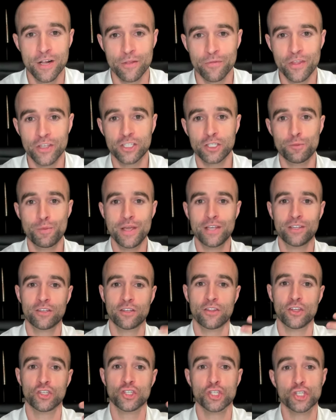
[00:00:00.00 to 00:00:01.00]
This speaks to
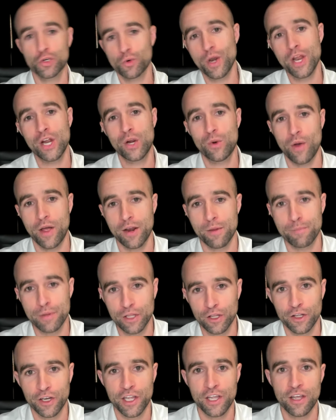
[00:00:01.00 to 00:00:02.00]
the street
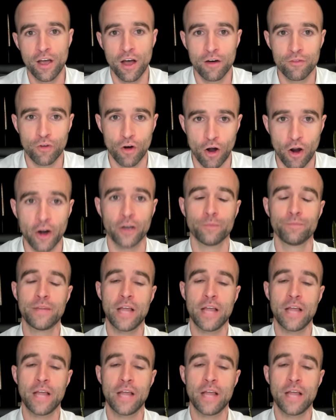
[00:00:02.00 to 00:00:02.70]
credibility of art.